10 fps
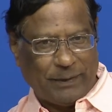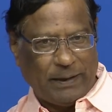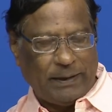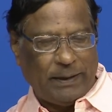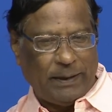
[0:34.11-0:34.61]

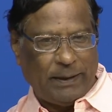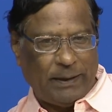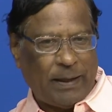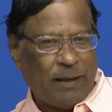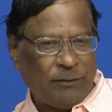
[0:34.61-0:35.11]
In
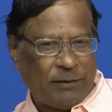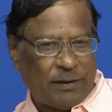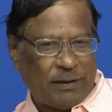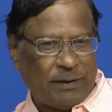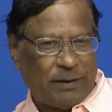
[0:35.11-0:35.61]
the last
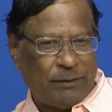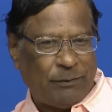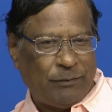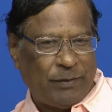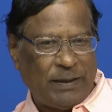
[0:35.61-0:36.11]

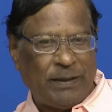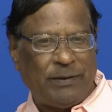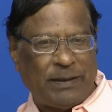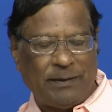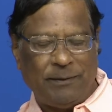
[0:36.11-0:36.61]
1
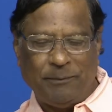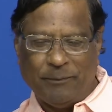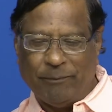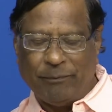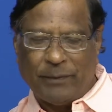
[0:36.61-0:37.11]
hour,
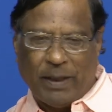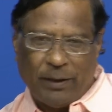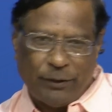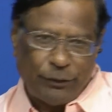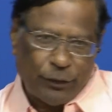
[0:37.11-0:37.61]
I
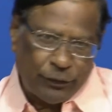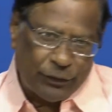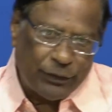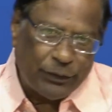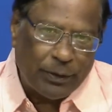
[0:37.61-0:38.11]
have talked
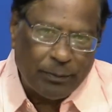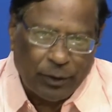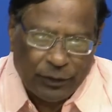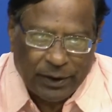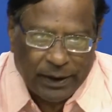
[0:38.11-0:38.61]
to you
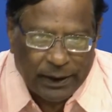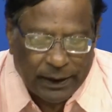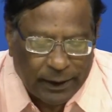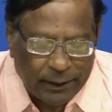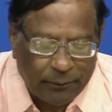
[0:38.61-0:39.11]
about
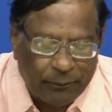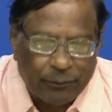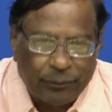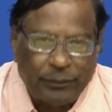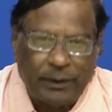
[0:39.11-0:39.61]
the
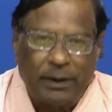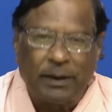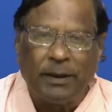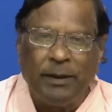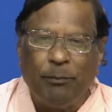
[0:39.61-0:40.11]

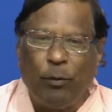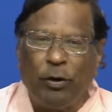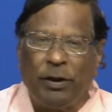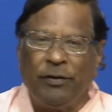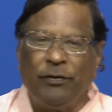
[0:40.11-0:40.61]

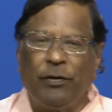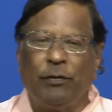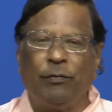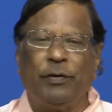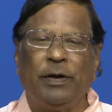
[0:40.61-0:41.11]
importance
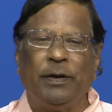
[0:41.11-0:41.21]
of